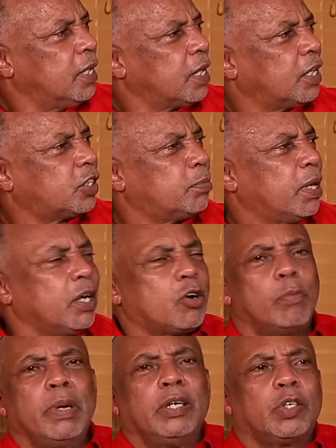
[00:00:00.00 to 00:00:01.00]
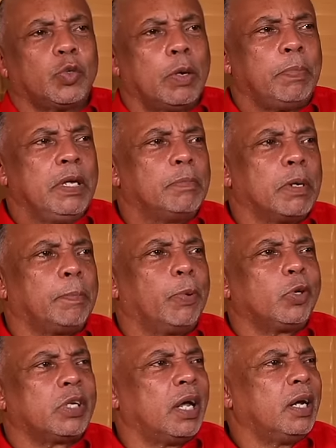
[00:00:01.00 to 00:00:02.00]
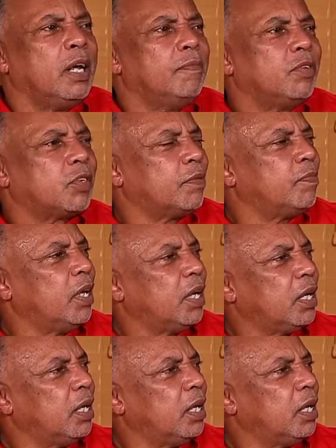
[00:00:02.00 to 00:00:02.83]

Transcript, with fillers: Because somebody comments where people put on them something there.